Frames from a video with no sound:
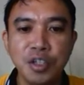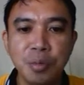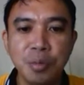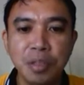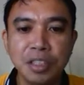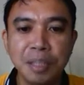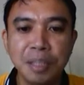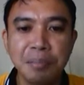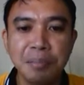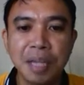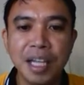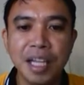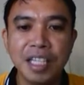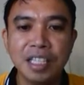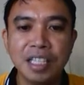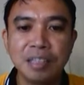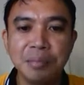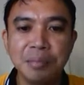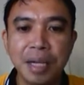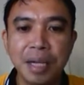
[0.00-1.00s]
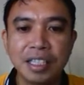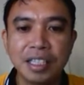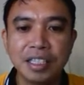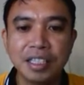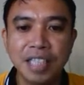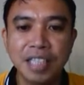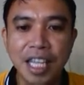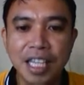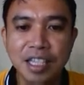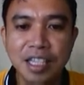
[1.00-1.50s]
you multiply it by
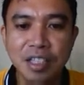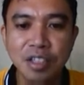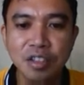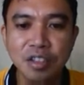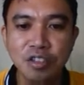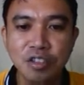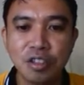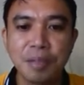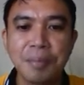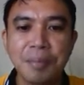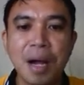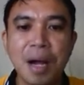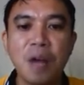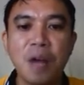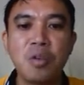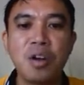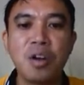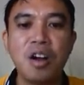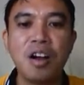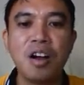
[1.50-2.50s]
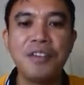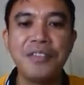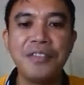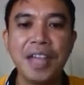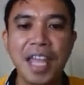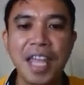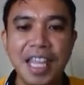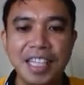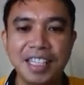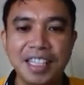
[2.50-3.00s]
10 to the power of
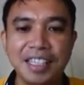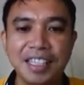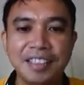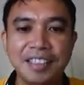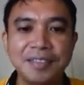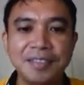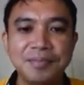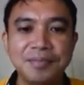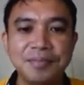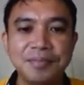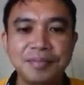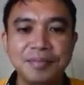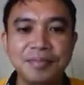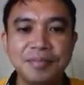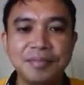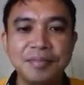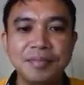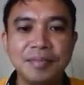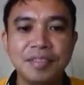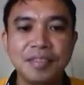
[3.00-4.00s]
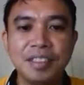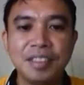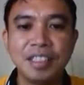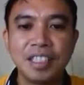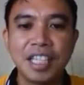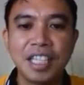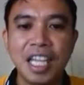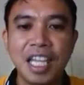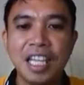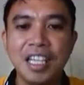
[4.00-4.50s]
n.
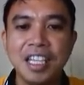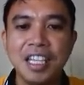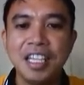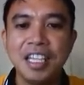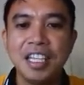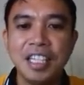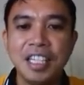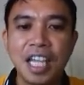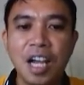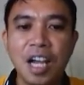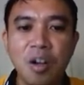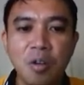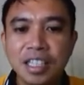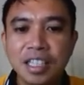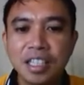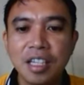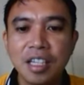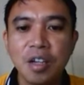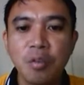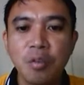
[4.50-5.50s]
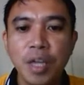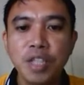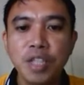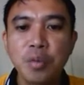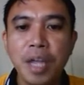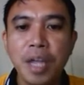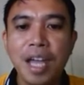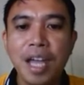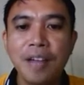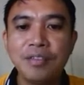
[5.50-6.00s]
Okay, now why
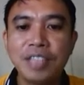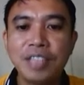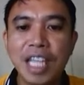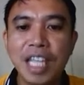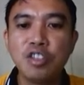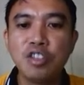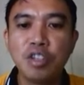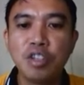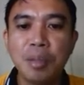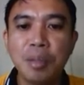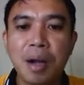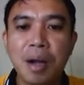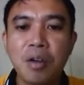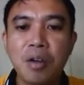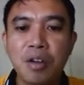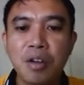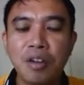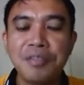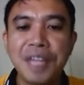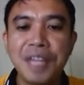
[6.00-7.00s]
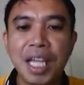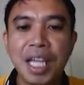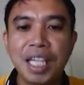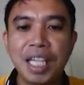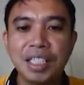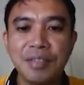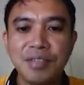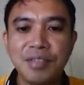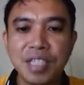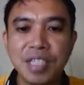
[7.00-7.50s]
do we have 10 to the power of
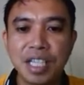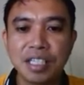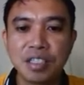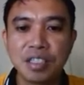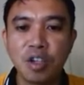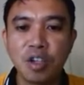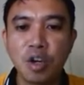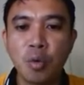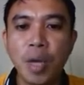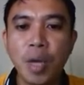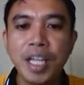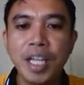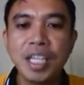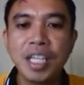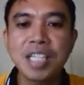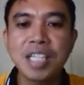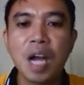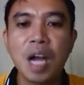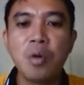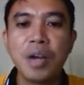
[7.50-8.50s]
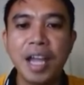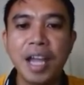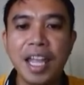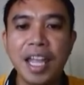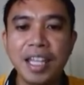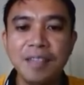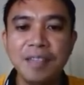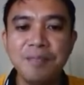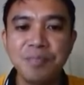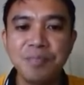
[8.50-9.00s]
negative 6? Or why is our
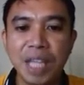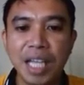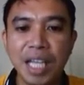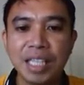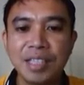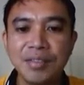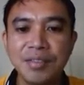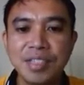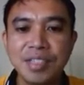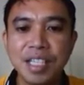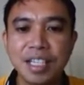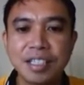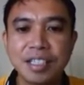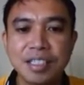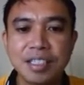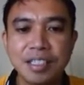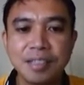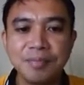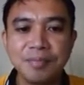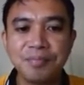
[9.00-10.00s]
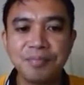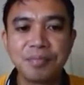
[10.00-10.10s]
n negative 6?